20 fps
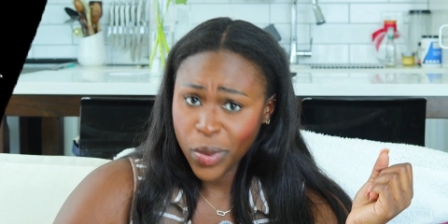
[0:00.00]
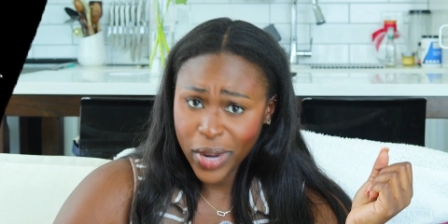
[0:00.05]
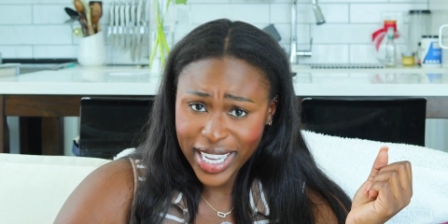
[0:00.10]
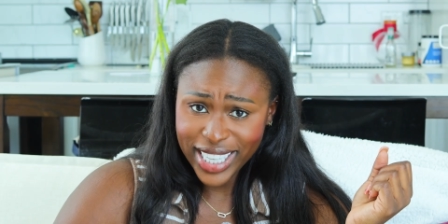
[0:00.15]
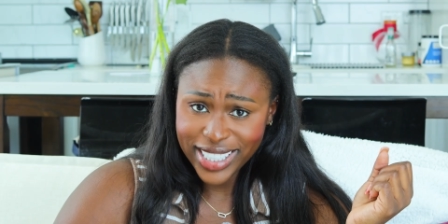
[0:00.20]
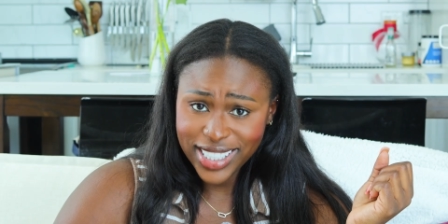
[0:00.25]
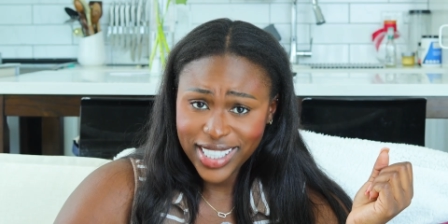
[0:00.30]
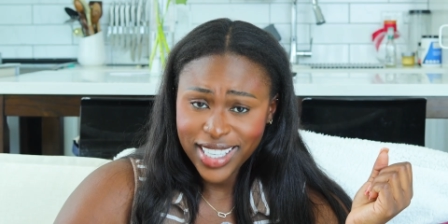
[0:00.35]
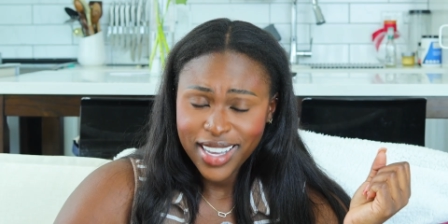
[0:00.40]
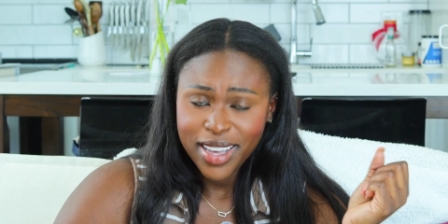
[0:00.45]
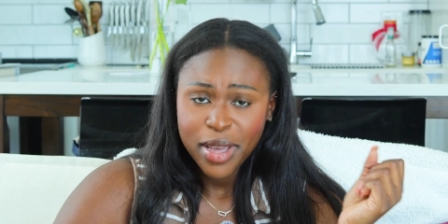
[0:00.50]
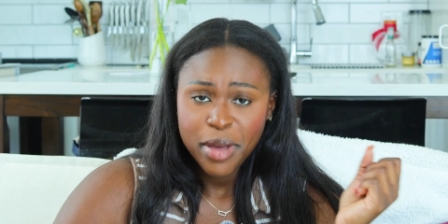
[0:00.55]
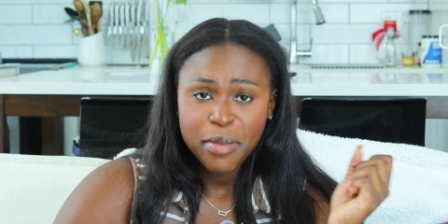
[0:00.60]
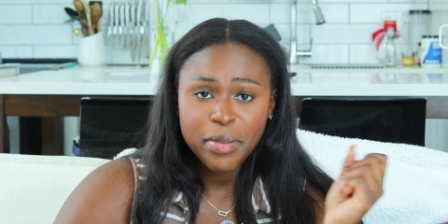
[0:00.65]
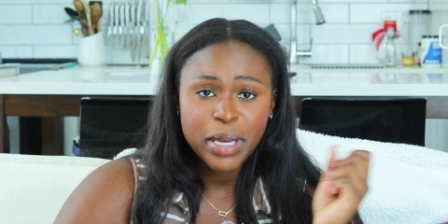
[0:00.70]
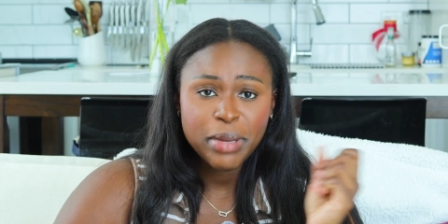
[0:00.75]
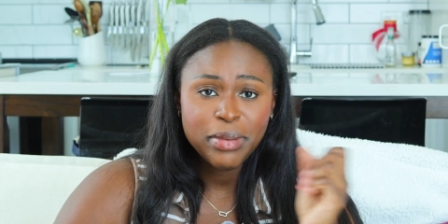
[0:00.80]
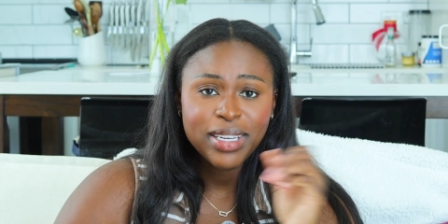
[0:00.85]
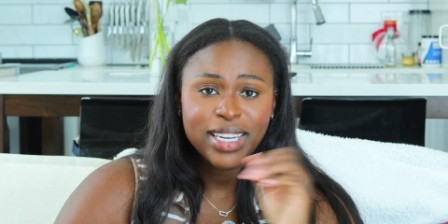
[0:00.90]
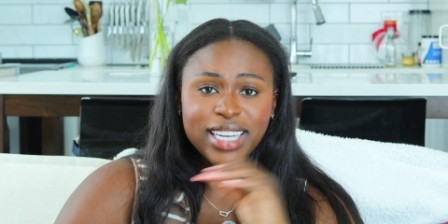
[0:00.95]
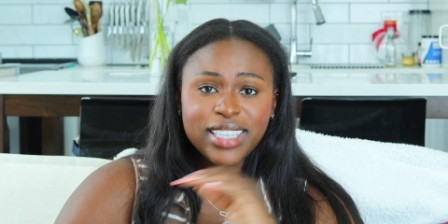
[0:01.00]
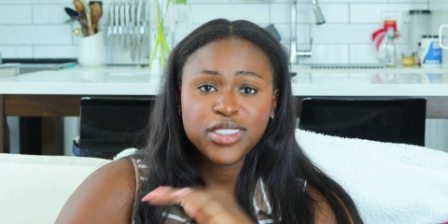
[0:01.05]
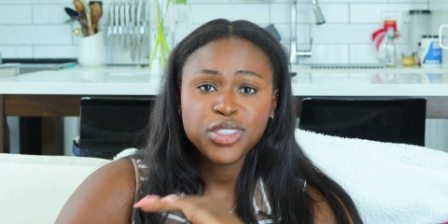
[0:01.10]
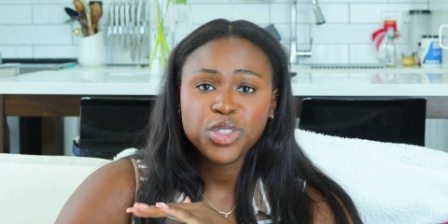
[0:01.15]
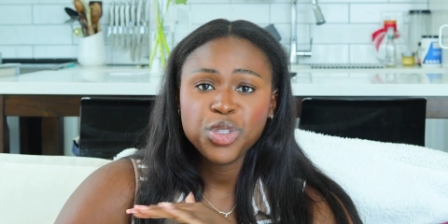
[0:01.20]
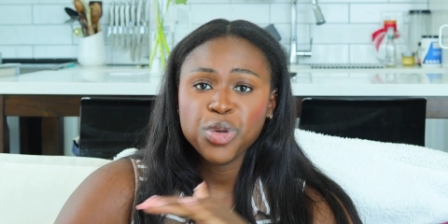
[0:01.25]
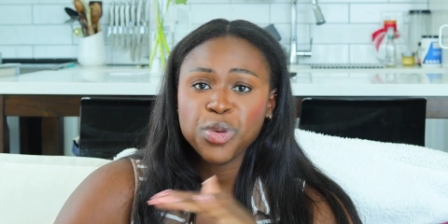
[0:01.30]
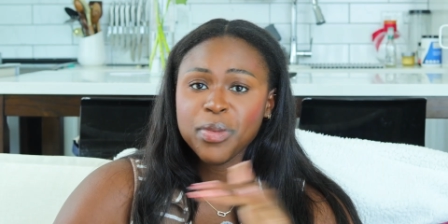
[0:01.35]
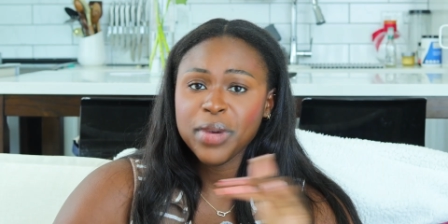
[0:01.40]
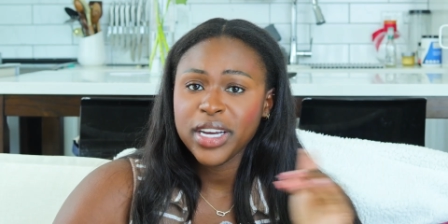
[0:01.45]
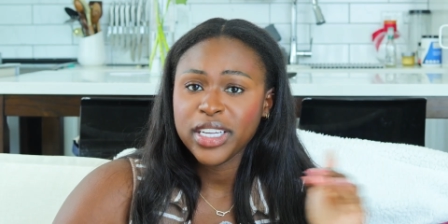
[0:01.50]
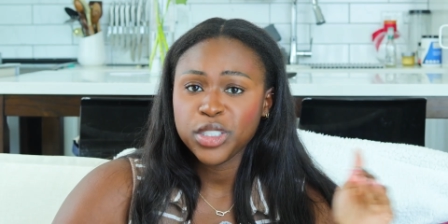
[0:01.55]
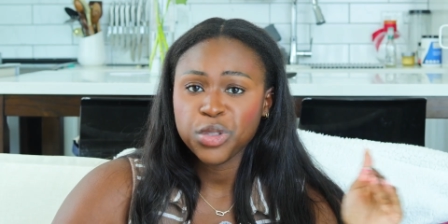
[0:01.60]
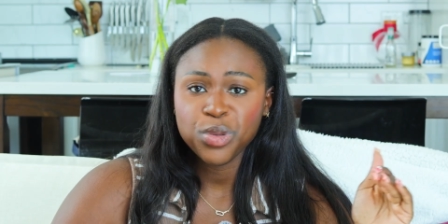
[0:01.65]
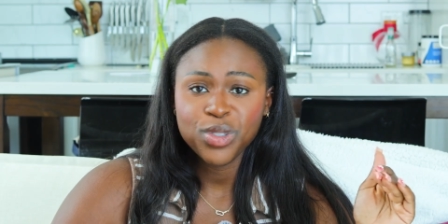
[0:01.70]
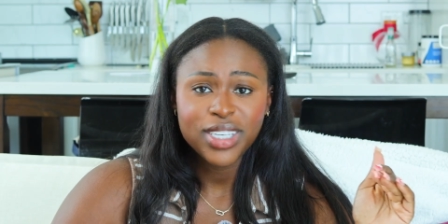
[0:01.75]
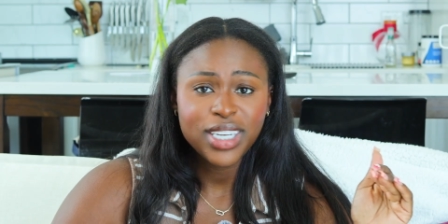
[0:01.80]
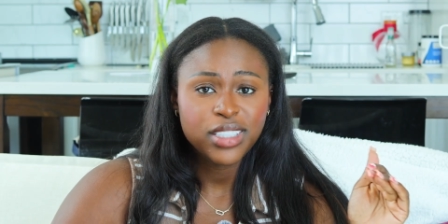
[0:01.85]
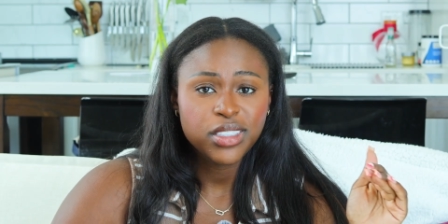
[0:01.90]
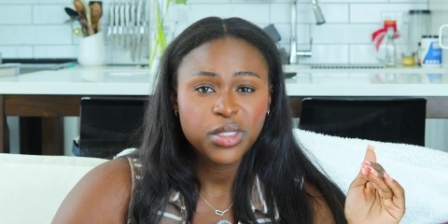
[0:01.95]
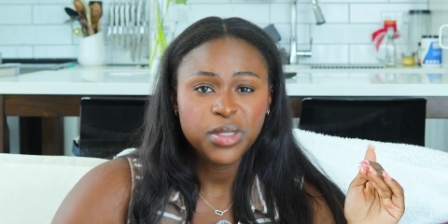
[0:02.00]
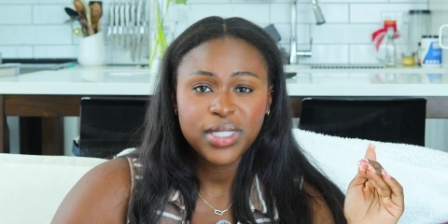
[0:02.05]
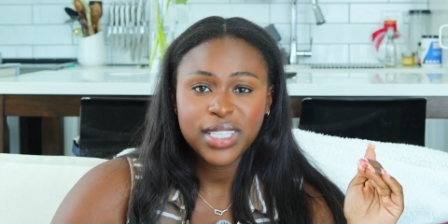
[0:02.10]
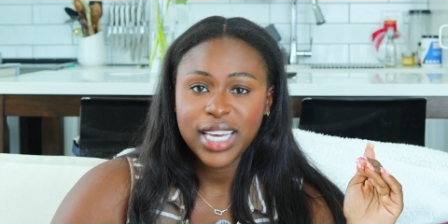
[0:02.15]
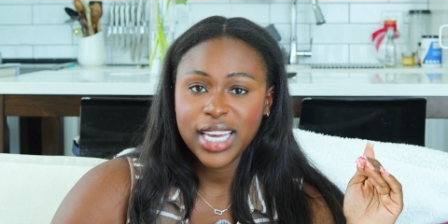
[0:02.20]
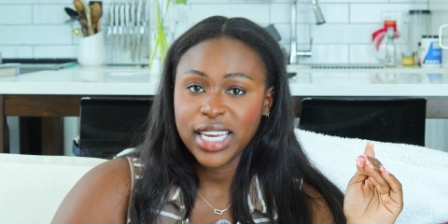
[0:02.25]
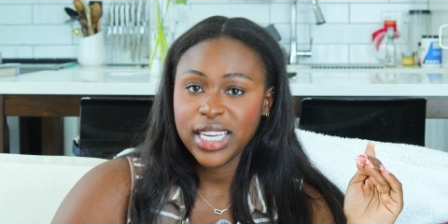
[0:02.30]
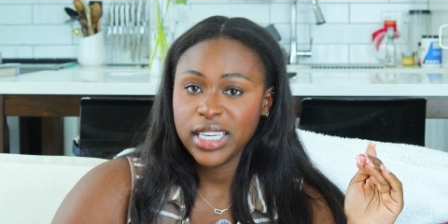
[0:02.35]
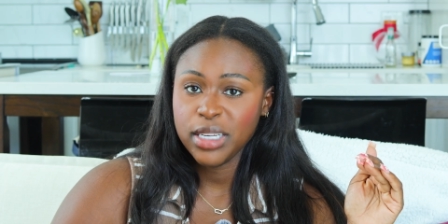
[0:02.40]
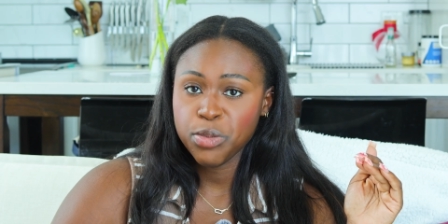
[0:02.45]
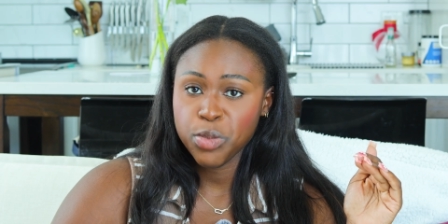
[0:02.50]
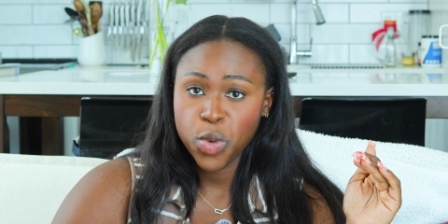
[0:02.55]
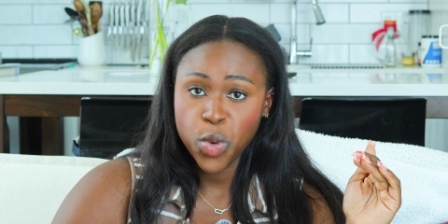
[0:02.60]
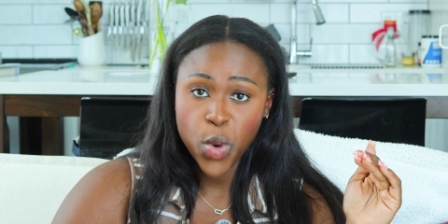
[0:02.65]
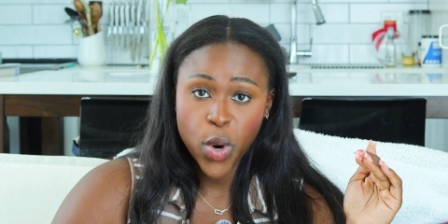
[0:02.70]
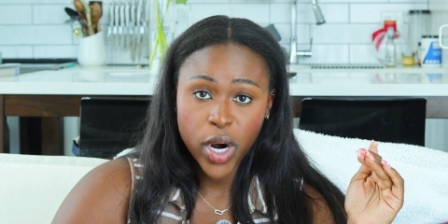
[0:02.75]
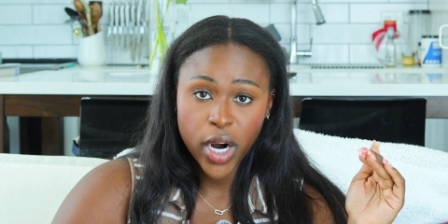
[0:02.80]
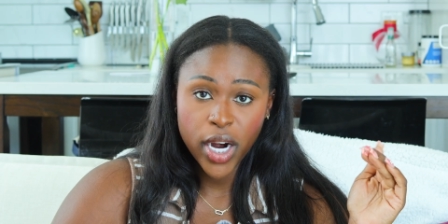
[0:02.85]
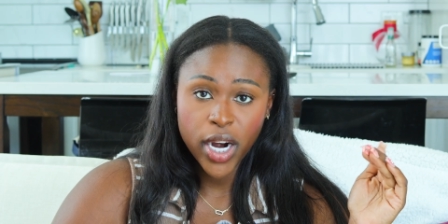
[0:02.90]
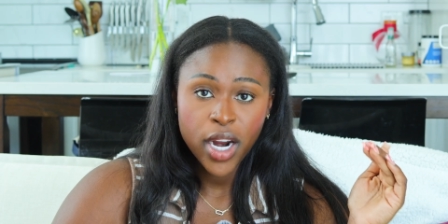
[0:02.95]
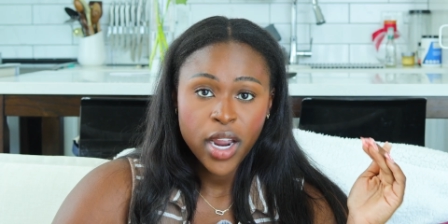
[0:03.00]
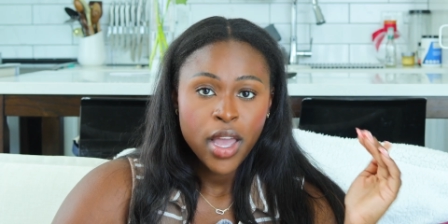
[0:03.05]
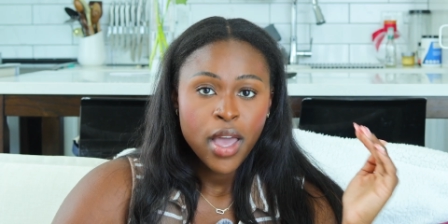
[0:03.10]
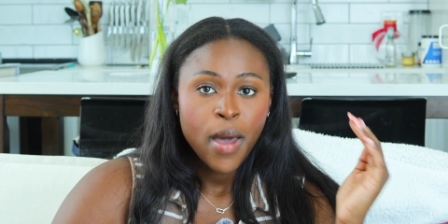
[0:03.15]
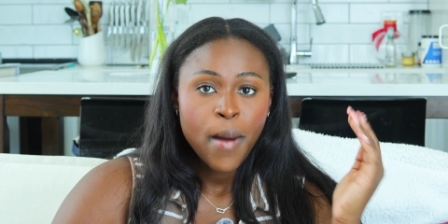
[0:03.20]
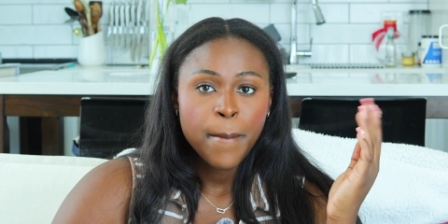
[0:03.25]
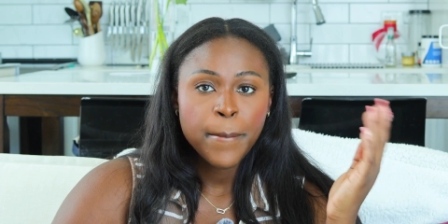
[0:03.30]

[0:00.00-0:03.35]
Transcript: What? Baby, that's too much. We're not doing that anymore.